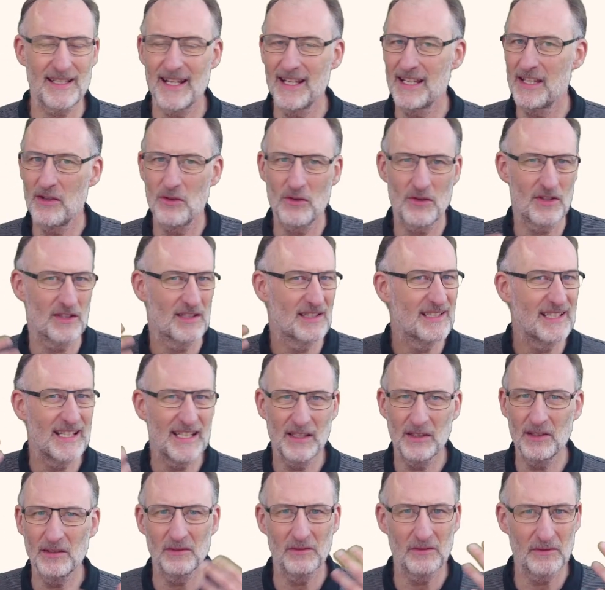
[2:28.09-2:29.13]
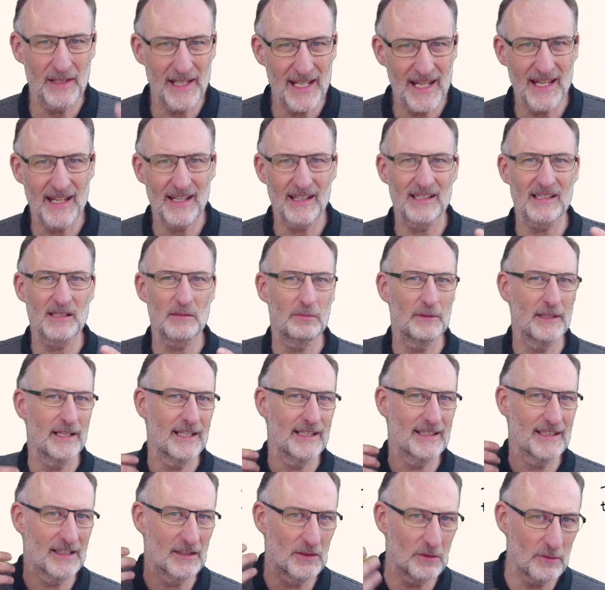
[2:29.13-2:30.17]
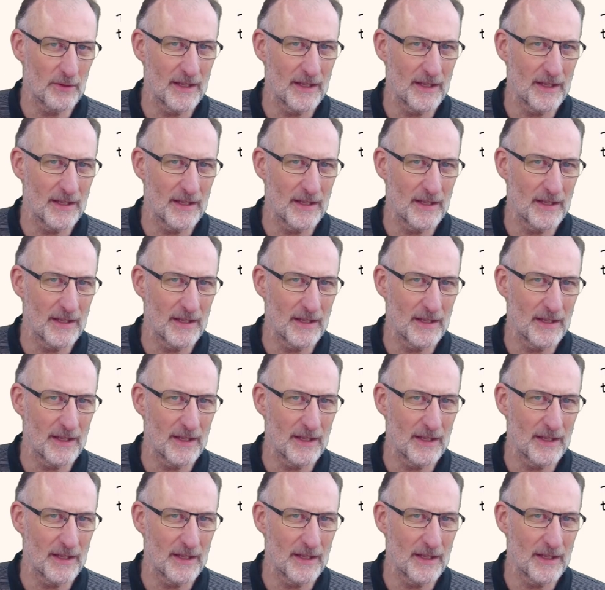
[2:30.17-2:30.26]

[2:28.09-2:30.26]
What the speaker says: and you just need to re-explain and